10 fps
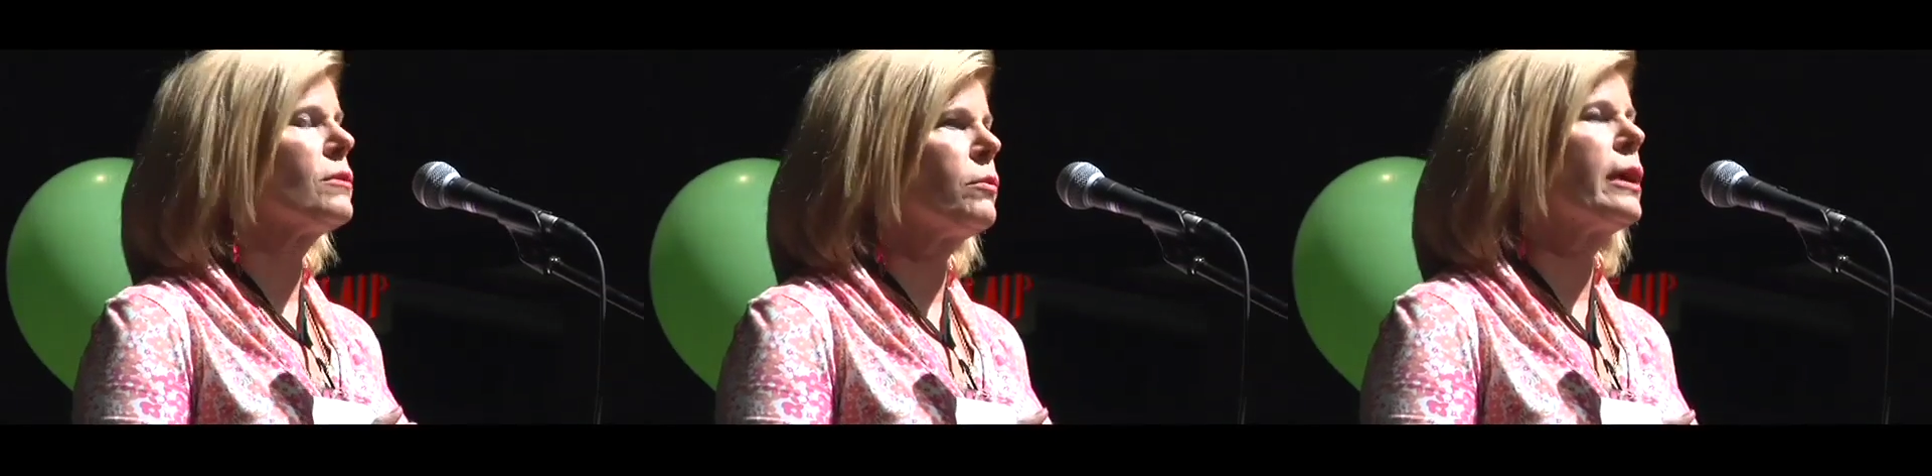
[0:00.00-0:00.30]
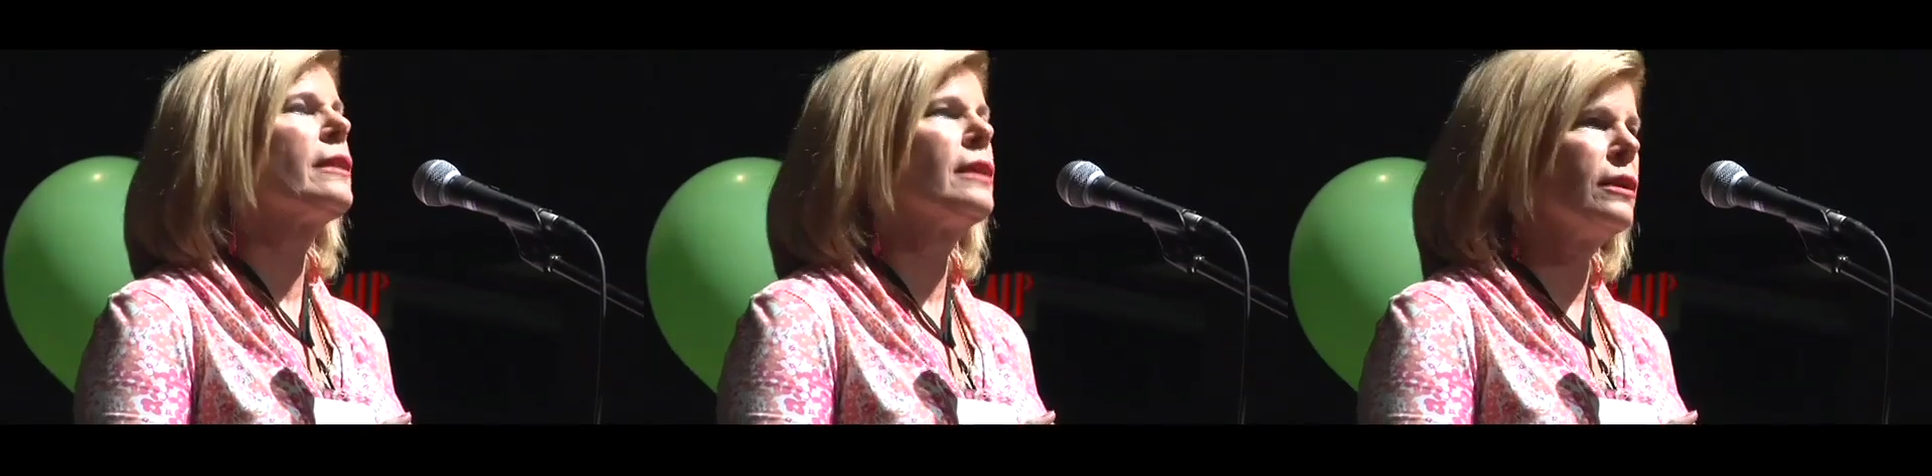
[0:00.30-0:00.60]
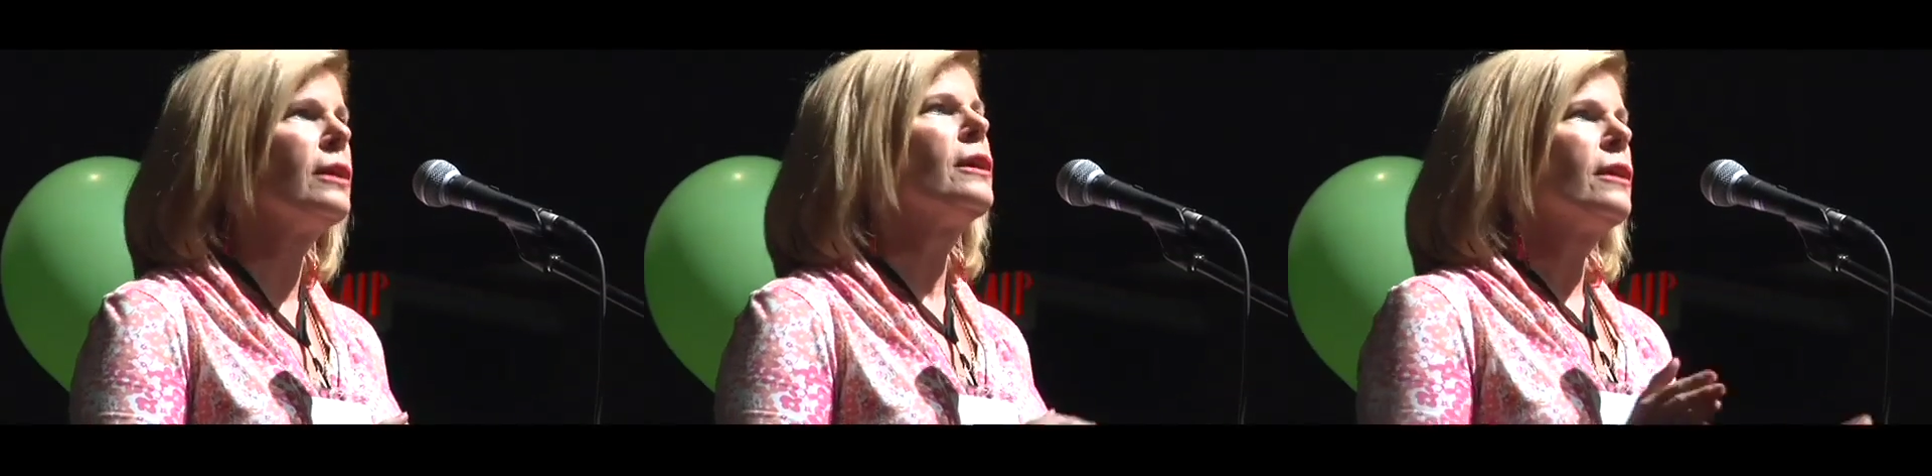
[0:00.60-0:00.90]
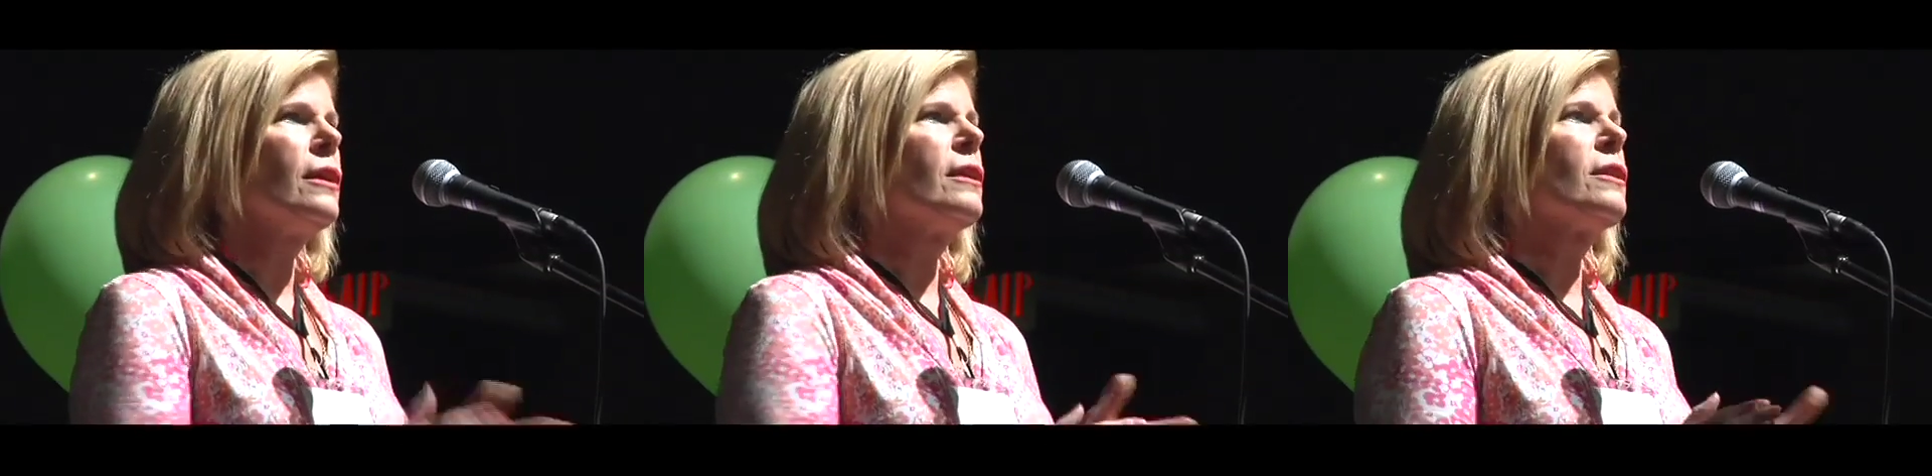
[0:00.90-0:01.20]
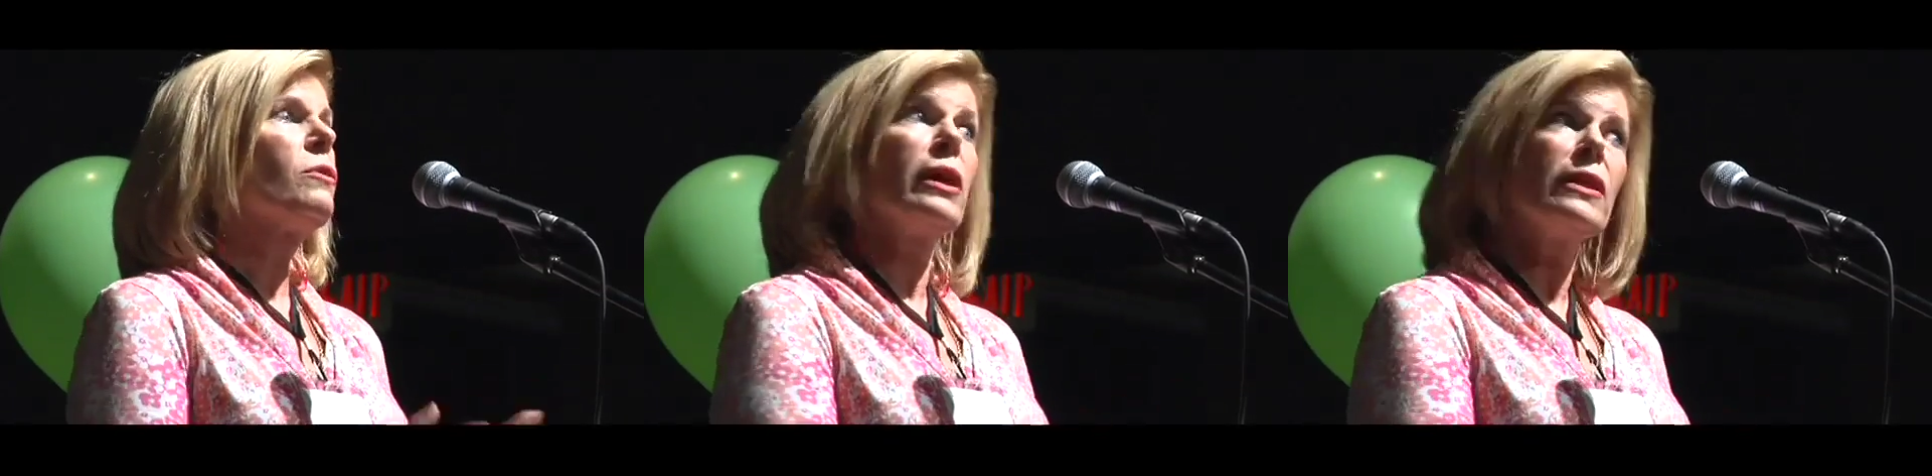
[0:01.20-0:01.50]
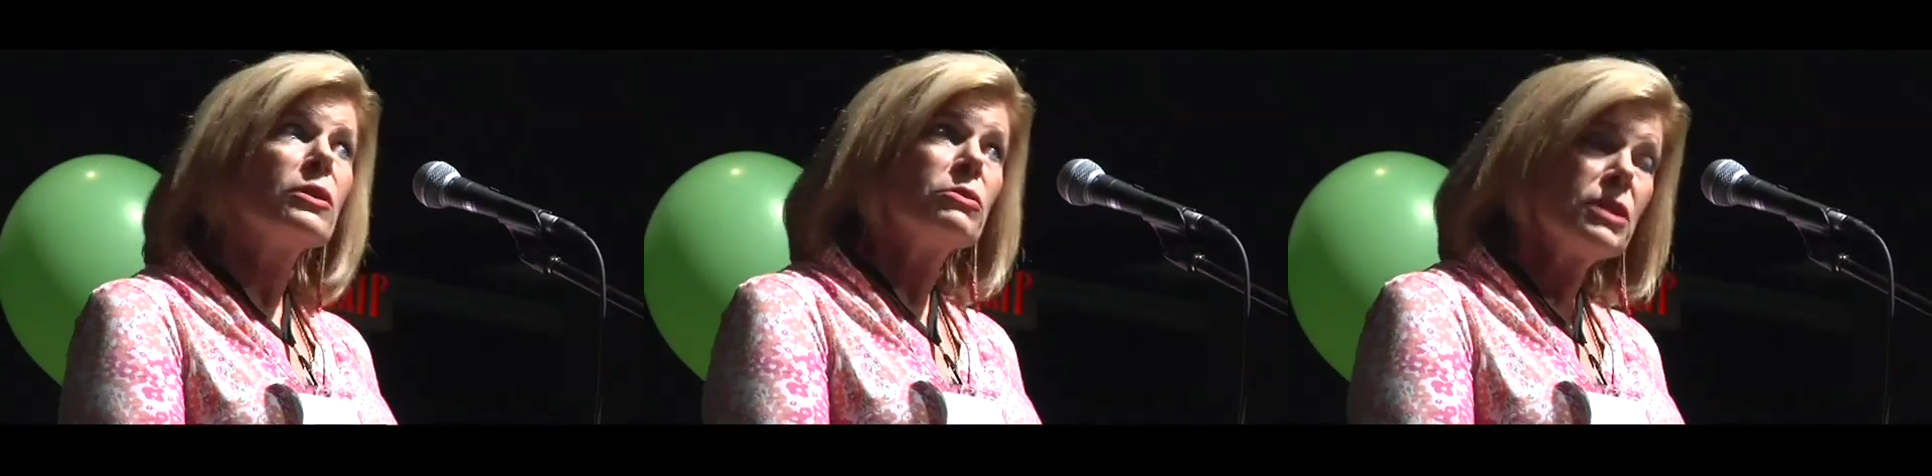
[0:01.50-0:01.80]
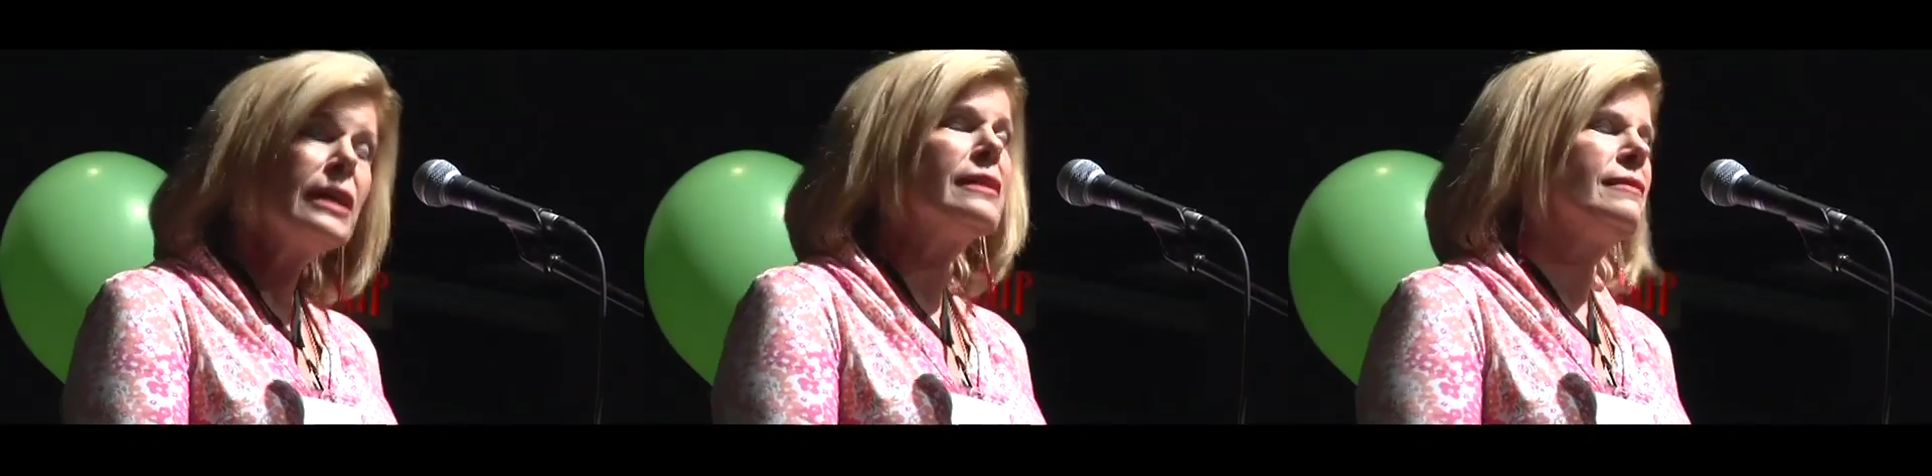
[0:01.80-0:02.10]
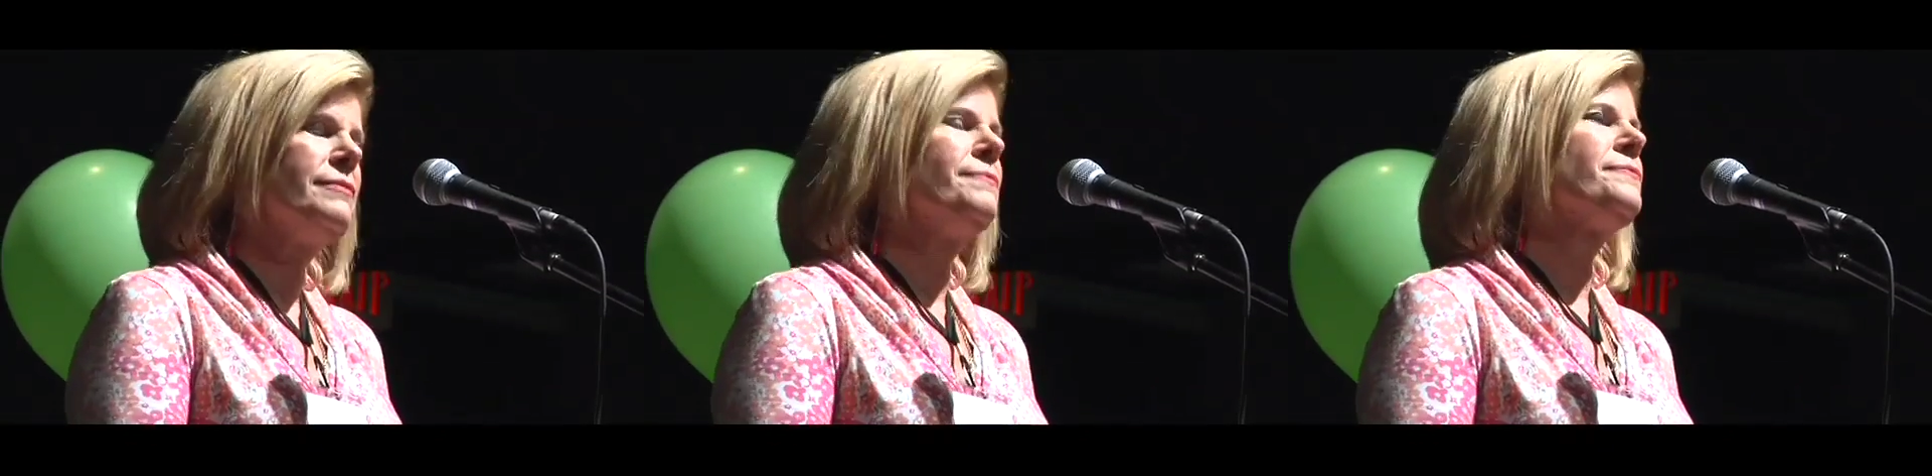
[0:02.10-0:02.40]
the way that you did.